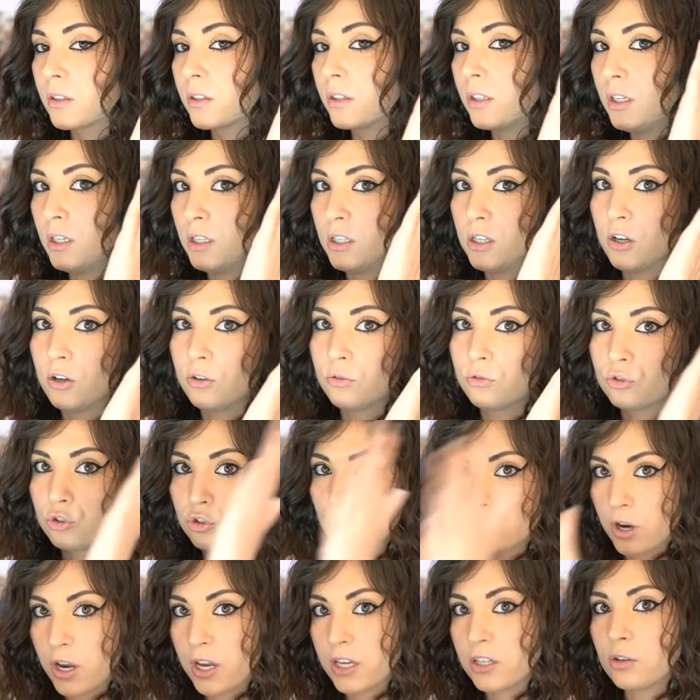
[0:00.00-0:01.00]
you know,
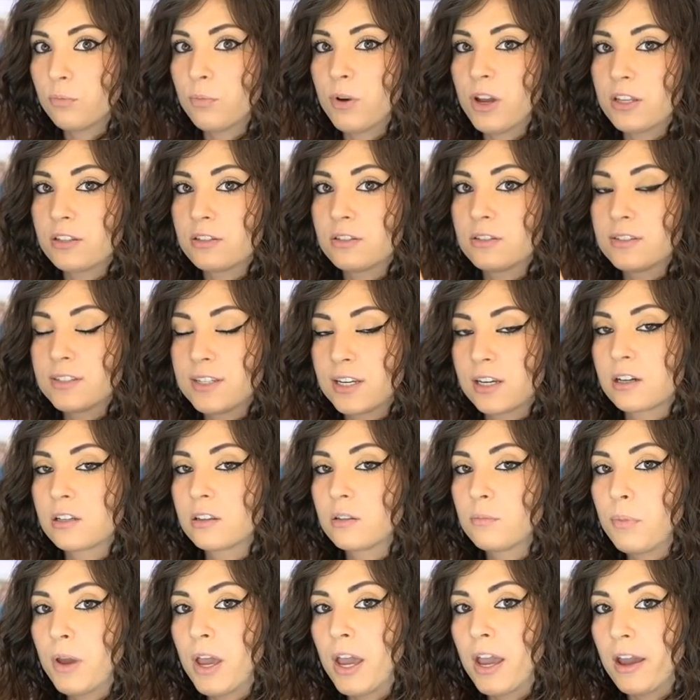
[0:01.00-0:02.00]
trying your best to stay
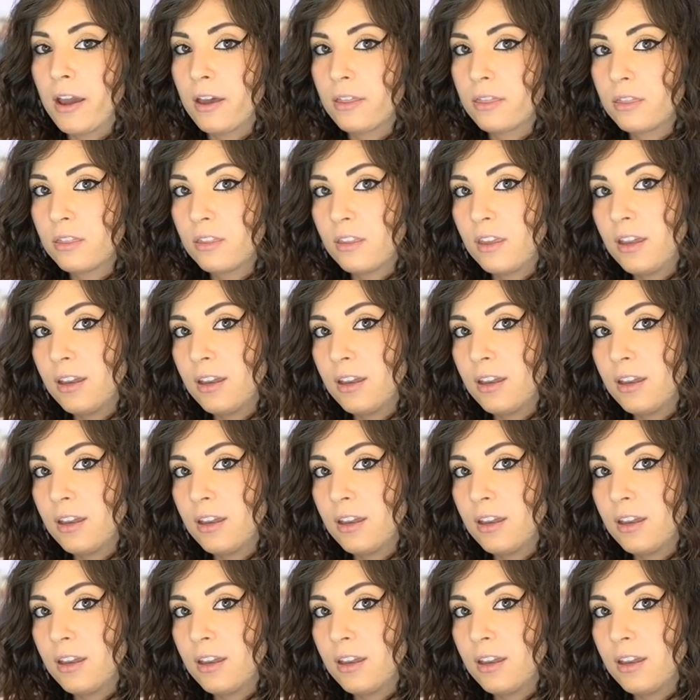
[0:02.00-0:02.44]
on the path